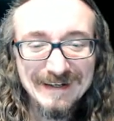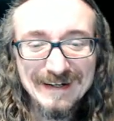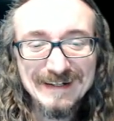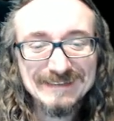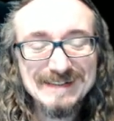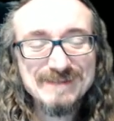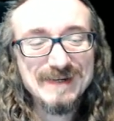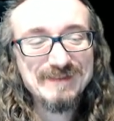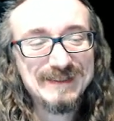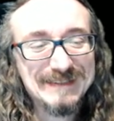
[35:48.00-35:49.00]
uh, so you'd
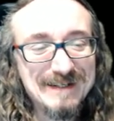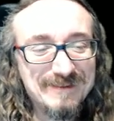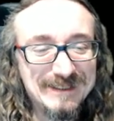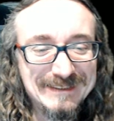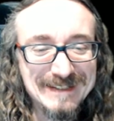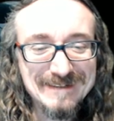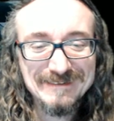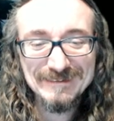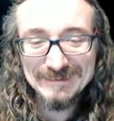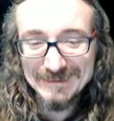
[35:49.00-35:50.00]
probably say we share
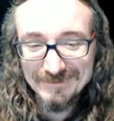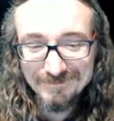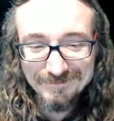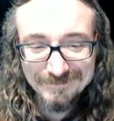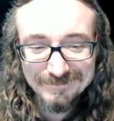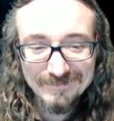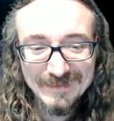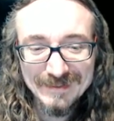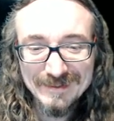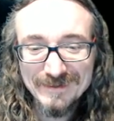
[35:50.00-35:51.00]
those, uh,
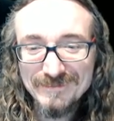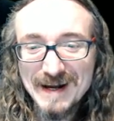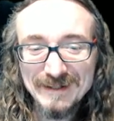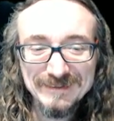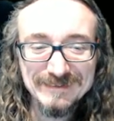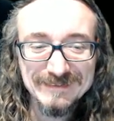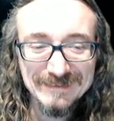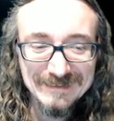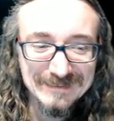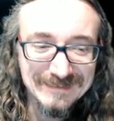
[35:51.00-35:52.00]
you know, the values
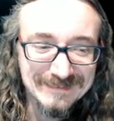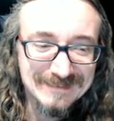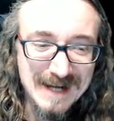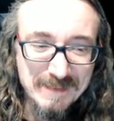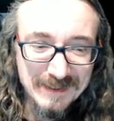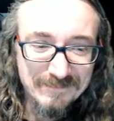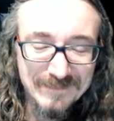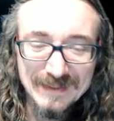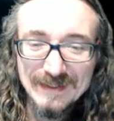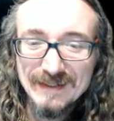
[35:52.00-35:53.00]
in this comic,
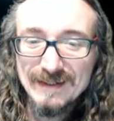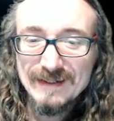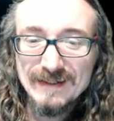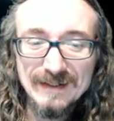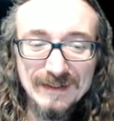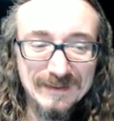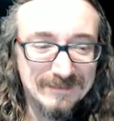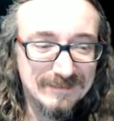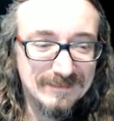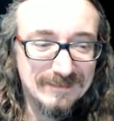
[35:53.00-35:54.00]
uh,
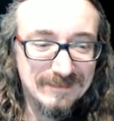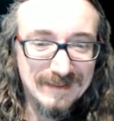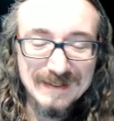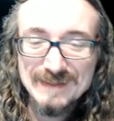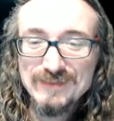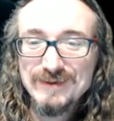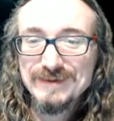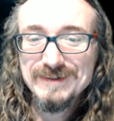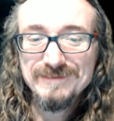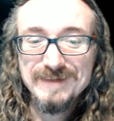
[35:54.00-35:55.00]
and the moral
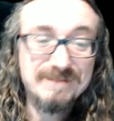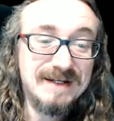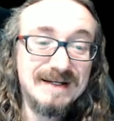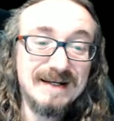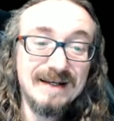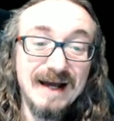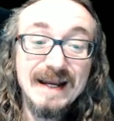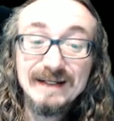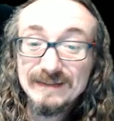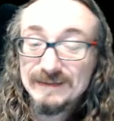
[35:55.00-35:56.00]
conveyed. You might not
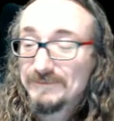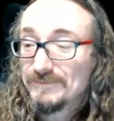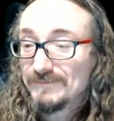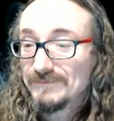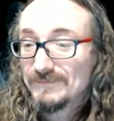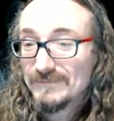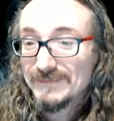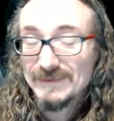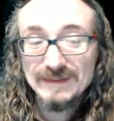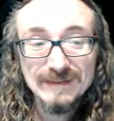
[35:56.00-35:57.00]
like it,
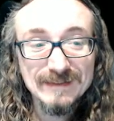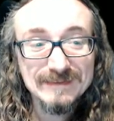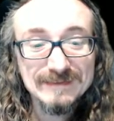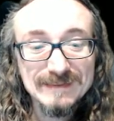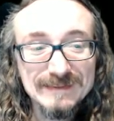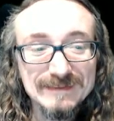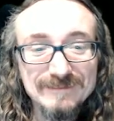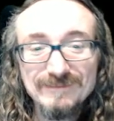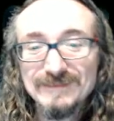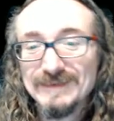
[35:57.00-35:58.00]
you know. So this is,
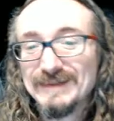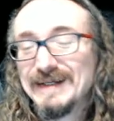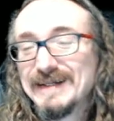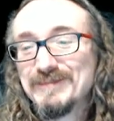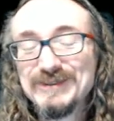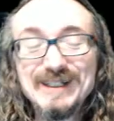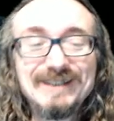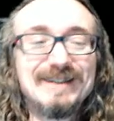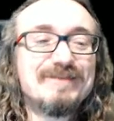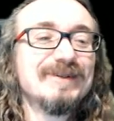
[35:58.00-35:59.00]
yeah, the
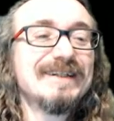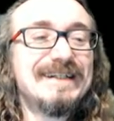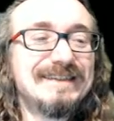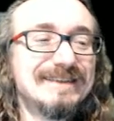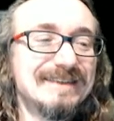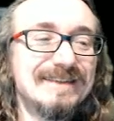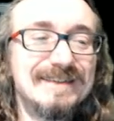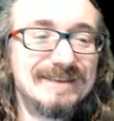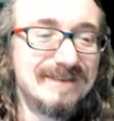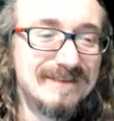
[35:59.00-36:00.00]
potential implications of this. So, so